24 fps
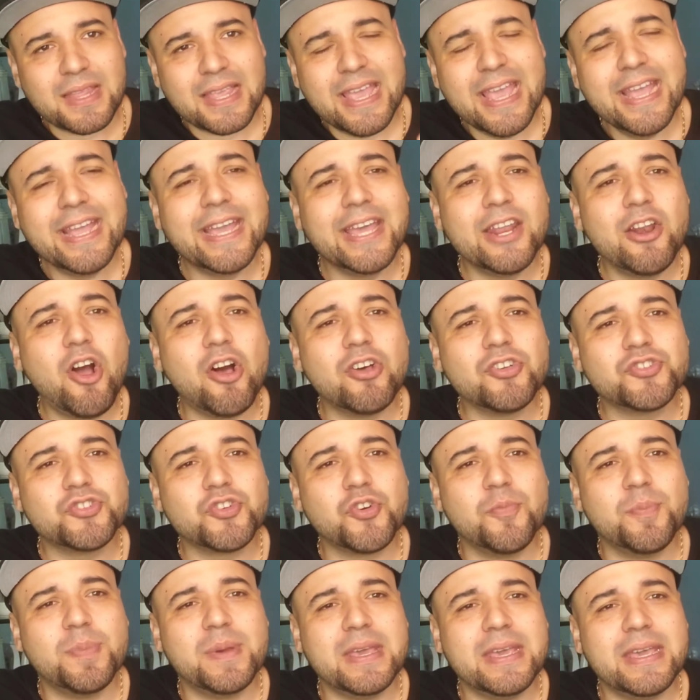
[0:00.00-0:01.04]
it can
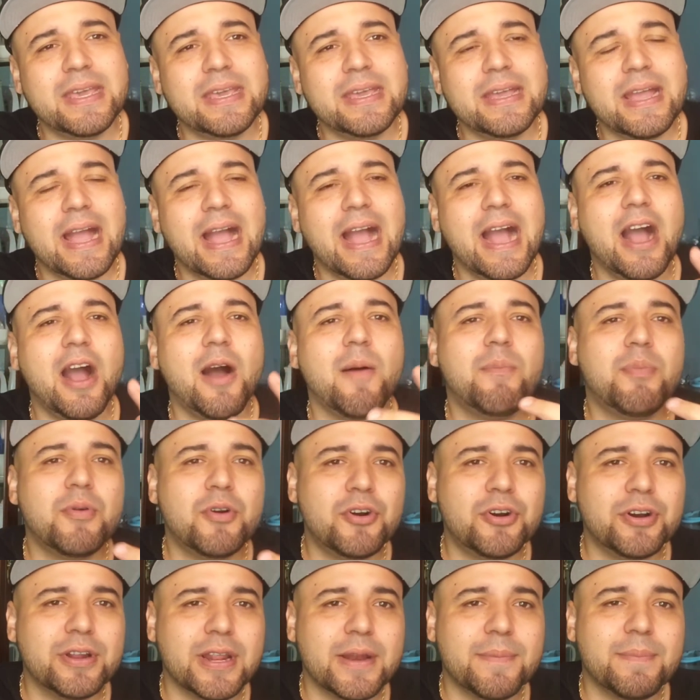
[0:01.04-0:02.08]
also be a
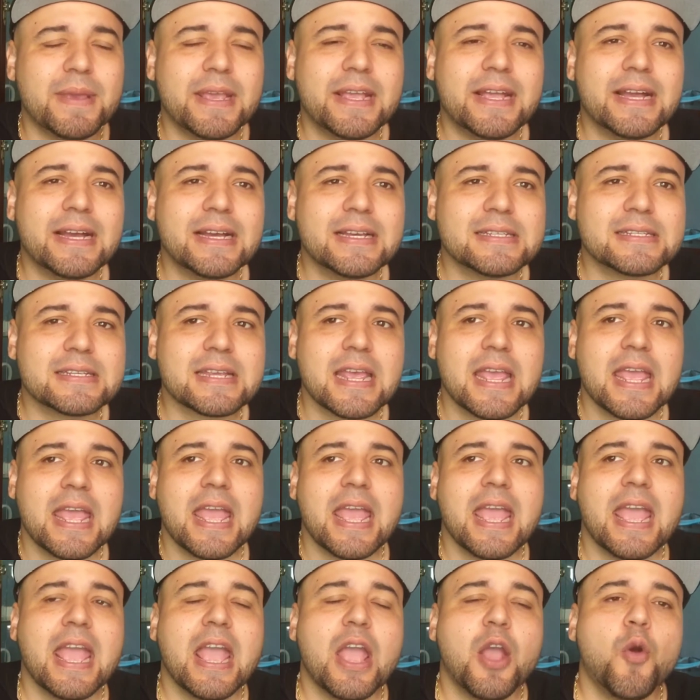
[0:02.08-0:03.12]
burden, because
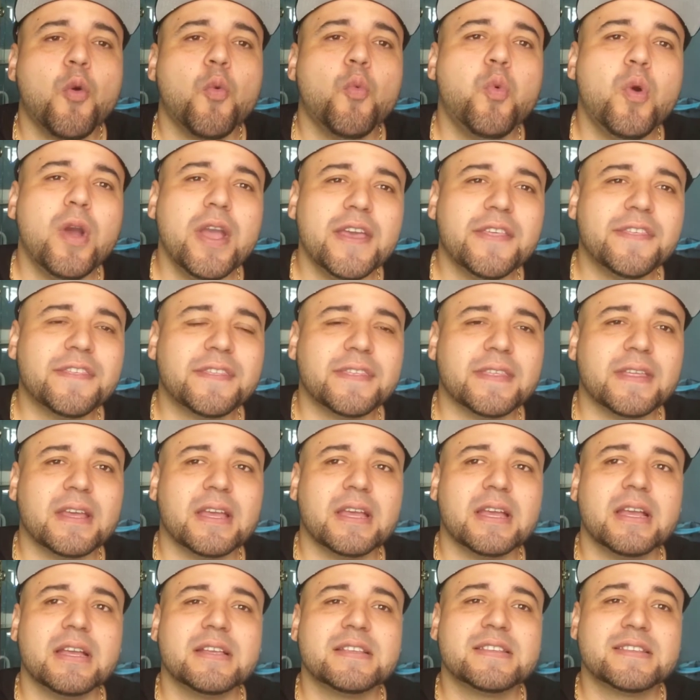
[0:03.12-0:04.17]
with
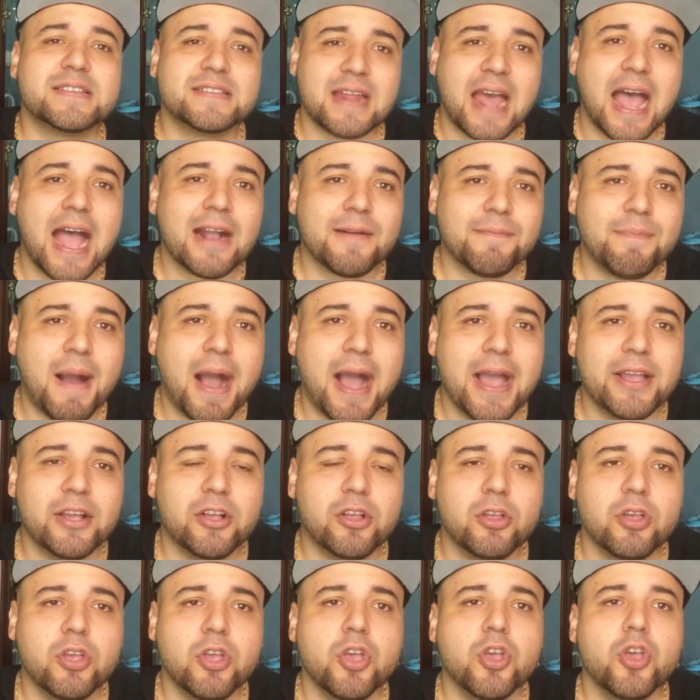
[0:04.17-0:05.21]

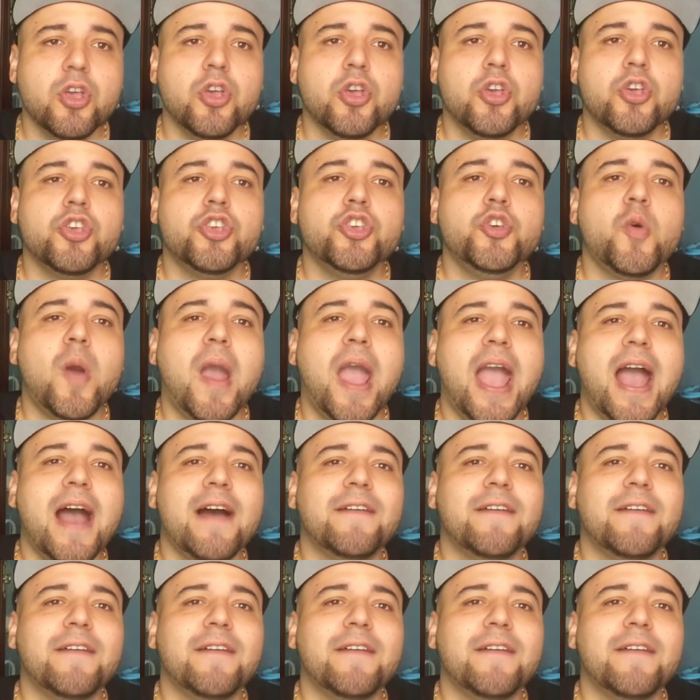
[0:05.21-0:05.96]
Stockpile, you